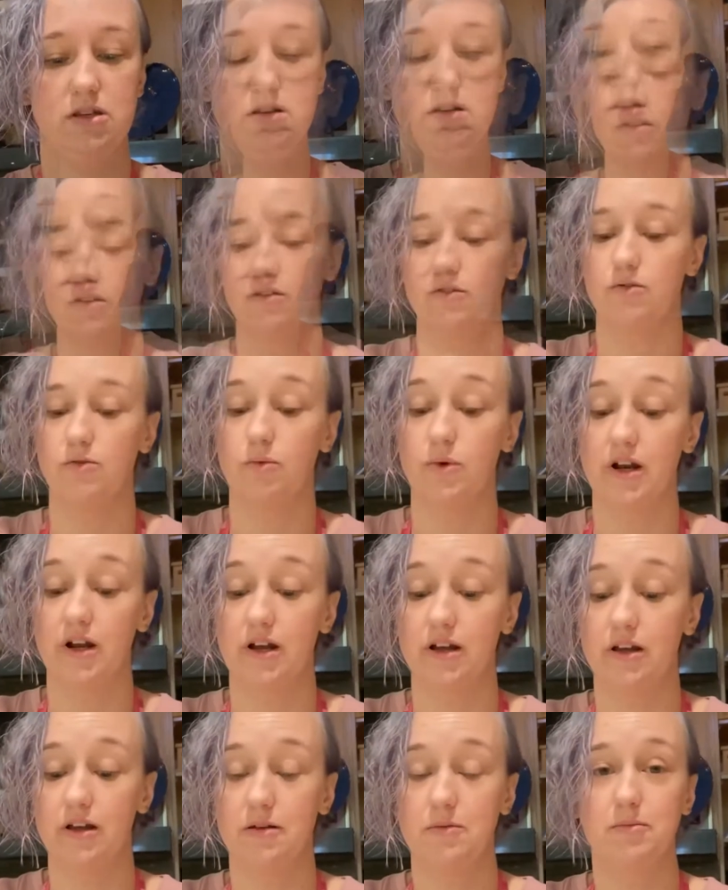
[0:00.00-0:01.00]
So when
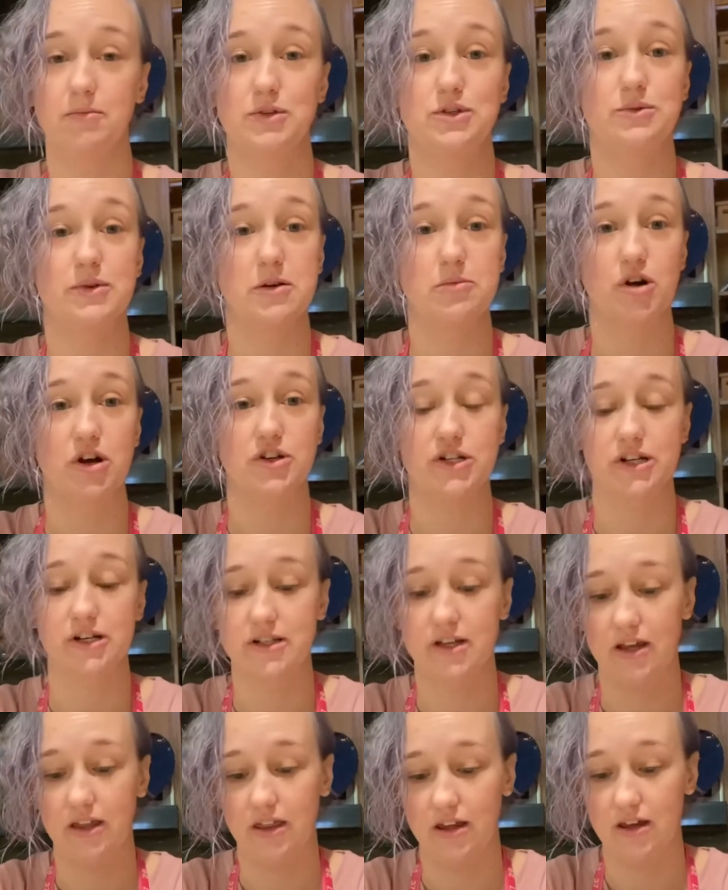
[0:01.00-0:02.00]
I'm doing a project, I
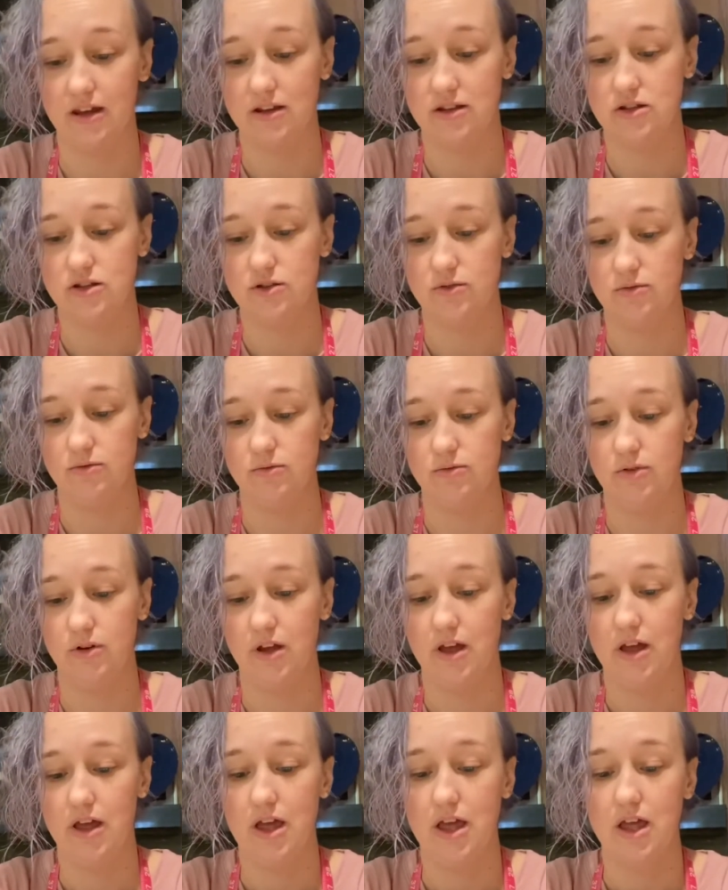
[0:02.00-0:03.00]
like to
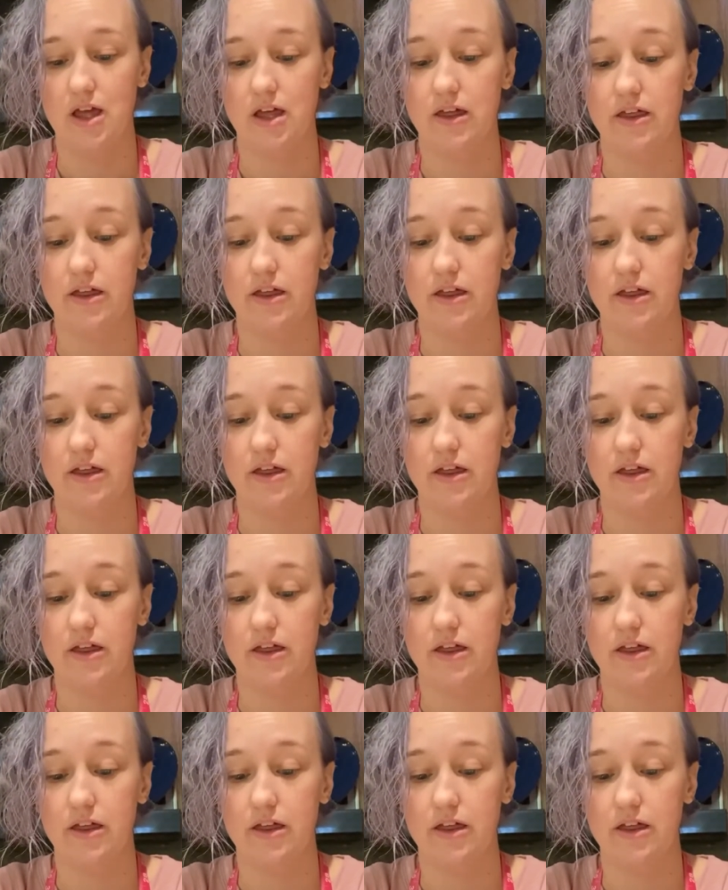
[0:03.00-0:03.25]
clip